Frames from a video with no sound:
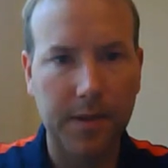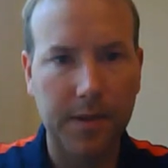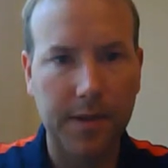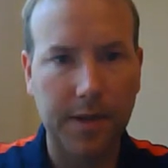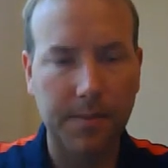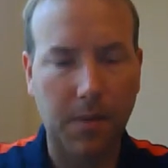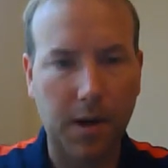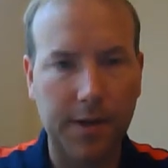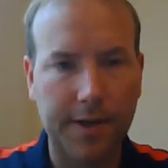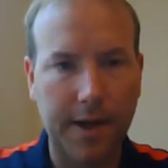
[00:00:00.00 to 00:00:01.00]
say
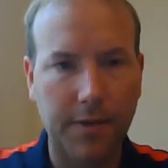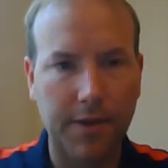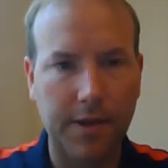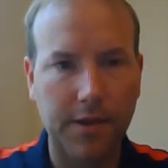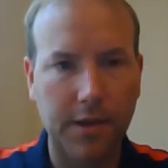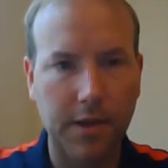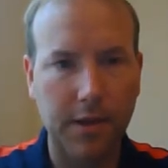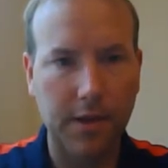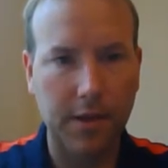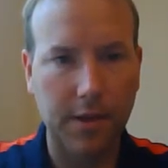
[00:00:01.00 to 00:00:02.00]
Markdown, that's the
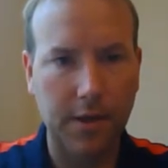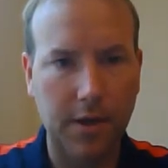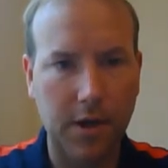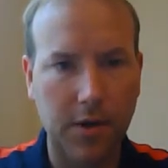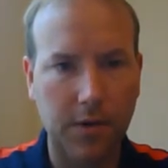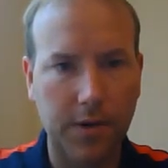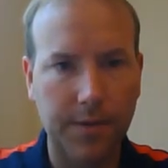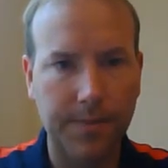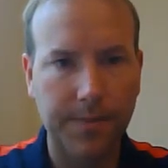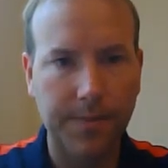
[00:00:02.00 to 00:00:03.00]
code.
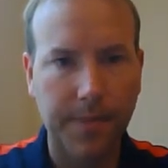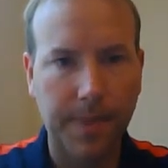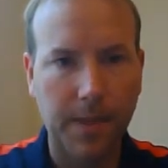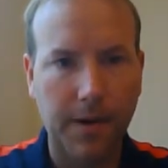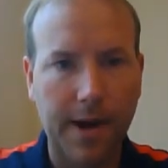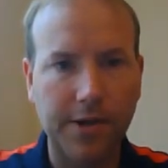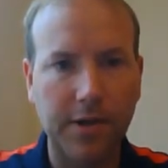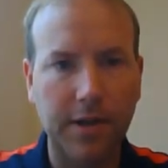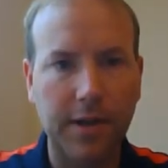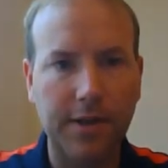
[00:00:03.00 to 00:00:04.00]

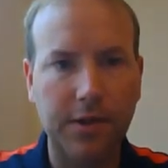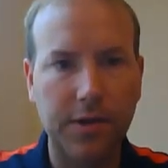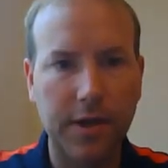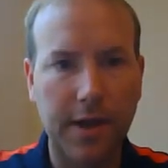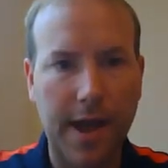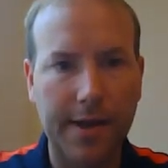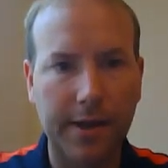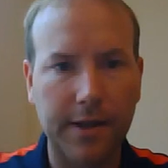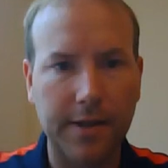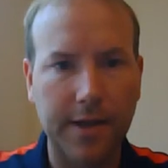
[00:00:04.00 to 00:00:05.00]
Actually, let's use a heading
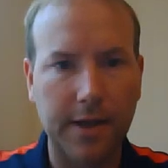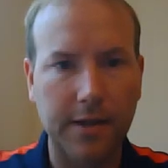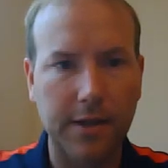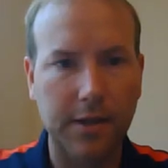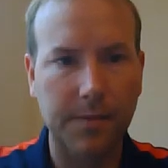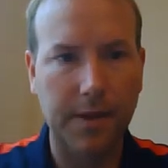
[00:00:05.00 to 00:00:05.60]
instead because it's going to